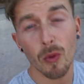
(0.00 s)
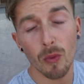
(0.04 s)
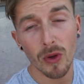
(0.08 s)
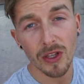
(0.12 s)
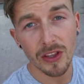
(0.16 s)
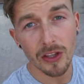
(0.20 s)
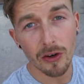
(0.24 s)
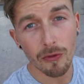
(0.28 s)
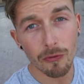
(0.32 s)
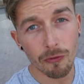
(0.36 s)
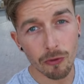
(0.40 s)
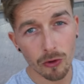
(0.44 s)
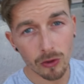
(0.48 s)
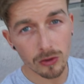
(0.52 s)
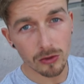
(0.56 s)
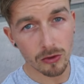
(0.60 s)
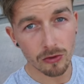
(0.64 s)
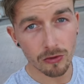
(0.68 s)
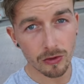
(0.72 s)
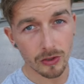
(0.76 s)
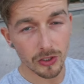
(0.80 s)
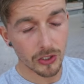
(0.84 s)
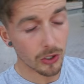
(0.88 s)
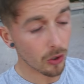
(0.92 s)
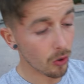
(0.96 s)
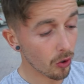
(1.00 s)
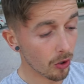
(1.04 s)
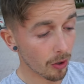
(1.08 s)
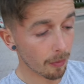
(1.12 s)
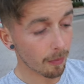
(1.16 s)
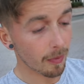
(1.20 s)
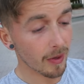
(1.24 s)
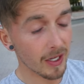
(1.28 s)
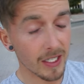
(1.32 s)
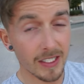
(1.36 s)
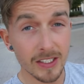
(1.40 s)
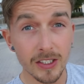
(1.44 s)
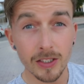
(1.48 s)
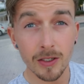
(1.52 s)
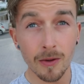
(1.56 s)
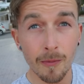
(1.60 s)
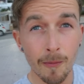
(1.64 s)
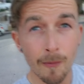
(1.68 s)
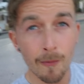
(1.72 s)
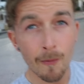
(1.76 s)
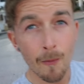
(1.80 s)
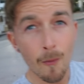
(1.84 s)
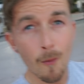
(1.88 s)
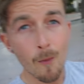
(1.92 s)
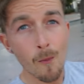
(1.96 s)
I went to the frozen yogurt place.
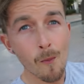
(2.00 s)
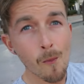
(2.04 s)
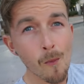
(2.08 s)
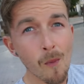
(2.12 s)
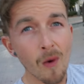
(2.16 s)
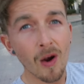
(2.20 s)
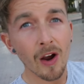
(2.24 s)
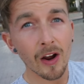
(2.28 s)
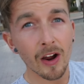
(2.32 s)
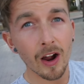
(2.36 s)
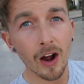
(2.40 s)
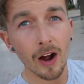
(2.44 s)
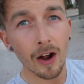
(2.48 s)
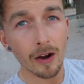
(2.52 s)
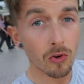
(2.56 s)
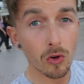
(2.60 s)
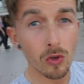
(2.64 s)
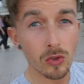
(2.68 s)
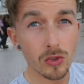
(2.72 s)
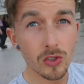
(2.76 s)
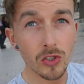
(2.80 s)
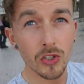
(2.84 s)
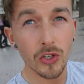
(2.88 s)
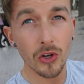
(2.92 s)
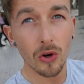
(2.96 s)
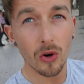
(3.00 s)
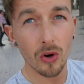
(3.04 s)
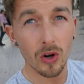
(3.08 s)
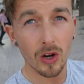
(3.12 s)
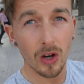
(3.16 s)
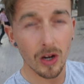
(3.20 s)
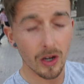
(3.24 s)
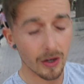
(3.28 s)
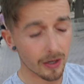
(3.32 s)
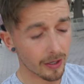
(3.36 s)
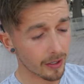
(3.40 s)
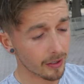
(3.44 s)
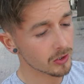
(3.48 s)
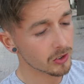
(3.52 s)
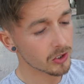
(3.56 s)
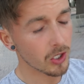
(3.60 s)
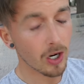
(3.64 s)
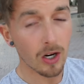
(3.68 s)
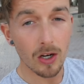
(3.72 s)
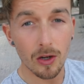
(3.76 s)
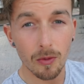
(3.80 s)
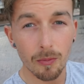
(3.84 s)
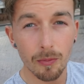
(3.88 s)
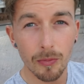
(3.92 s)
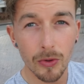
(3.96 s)
I got frozen yogurt,
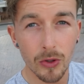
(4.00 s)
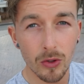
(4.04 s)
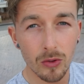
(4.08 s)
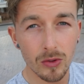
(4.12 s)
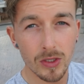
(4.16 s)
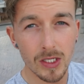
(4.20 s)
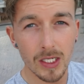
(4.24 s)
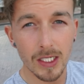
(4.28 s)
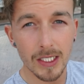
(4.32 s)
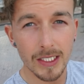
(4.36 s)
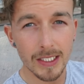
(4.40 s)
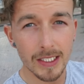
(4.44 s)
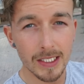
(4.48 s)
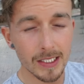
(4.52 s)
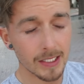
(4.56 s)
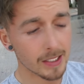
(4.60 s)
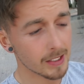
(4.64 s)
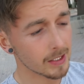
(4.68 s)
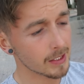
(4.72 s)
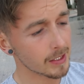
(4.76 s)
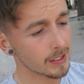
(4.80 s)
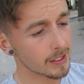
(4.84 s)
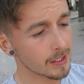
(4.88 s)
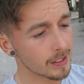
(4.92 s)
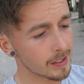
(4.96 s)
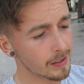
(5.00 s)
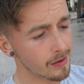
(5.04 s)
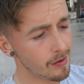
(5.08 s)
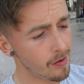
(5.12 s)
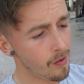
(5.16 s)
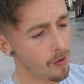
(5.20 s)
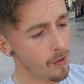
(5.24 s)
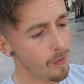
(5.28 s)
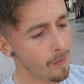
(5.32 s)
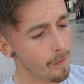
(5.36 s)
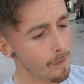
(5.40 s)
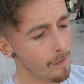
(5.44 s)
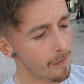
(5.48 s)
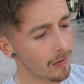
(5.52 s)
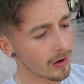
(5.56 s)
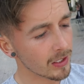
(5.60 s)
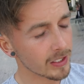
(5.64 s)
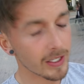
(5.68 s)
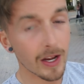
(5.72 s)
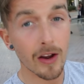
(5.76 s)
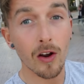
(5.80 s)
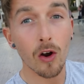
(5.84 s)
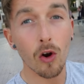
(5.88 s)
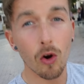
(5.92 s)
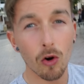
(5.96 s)
chocolate muesli, let's
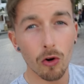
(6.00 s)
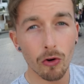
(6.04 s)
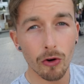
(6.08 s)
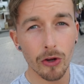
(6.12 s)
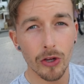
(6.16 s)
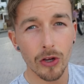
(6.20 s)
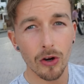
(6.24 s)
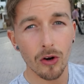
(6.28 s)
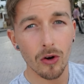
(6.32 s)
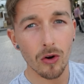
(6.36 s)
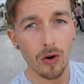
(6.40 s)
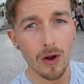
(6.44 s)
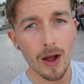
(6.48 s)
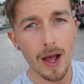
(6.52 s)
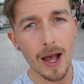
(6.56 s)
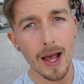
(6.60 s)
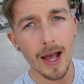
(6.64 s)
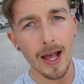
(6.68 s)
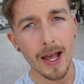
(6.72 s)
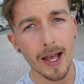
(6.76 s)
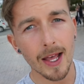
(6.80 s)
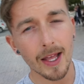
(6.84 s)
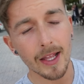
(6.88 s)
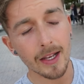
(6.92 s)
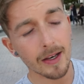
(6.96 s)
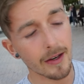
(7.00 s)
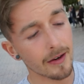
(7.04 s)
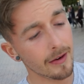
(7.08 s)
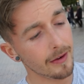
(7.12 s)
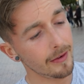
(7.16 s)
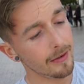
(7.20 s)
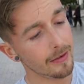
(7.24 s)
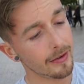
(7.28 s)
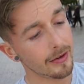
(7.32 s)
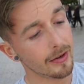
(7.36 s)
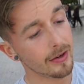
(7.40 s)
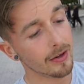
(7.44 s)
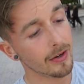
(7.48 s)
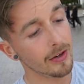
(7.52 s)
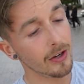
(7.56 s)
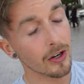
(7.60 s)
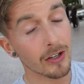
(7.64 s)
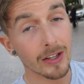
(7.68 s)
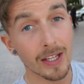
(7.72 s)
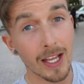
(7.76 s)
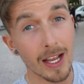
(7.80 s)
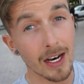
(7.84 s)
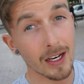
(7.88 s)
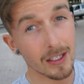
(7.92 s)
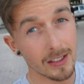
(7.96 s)
get Oreo and
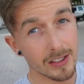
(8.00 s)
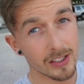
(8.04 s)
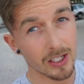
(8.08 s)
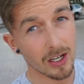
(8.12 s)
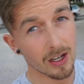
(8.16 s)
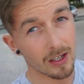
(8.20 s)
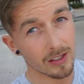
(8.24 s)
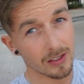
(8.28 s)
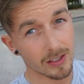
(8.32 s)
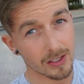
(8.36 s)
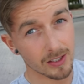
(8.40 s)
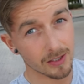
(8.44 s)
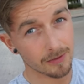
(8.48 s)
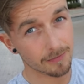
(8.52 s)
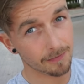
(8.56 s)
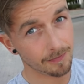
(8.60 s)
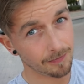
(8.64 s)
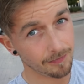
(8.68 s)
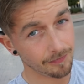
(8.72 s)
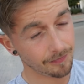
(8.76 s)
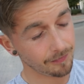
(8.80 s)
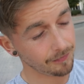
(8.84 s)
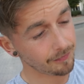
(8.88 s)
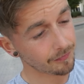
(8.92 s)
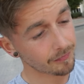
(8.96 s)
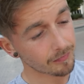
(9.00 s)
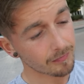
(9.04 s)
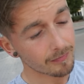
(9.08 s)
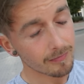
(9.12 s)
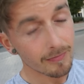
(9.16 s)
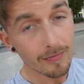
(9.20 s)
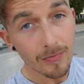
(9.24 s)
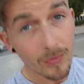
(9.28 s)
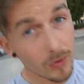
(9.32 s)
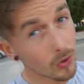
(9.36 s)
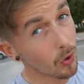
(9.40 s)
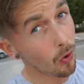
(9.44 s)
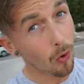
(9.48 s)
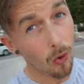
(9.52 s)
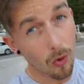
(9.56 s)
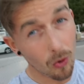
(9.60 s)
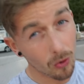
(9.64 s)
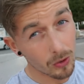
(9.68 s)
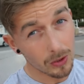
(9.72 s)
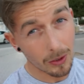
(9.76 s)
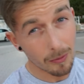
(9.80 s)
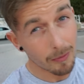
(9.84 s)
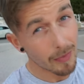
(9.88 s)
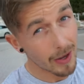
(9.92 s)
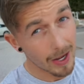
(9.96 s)
Nutella sauce. No
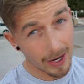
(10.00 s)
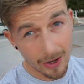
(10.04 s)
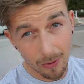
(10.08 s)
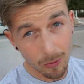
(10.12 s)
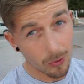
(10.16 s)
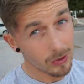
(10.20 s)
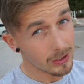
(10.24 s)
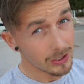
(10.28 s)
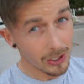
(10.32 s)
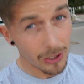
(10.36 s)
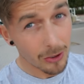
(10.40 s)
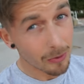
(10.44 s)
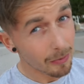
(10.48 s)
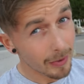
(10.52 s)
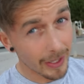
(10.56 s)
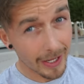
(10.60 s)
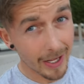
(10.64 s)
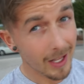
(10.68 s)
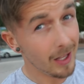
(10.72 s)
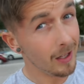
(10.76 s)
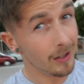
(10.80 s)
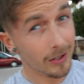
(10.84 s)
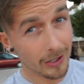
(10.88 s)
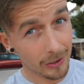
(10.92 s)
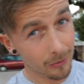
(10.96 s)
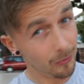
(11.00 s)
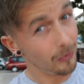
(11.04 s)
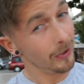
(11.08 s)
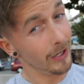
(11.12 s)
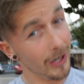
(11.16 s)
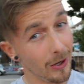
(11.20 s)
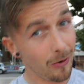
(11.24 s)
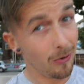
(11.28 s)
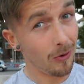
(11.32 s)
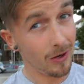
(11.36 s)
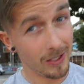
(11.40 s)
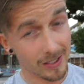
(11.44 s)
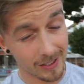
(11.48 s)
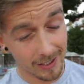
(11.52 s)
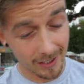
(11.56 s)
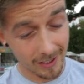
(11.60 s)
holding back. It wasn't going to be a healthy one though, was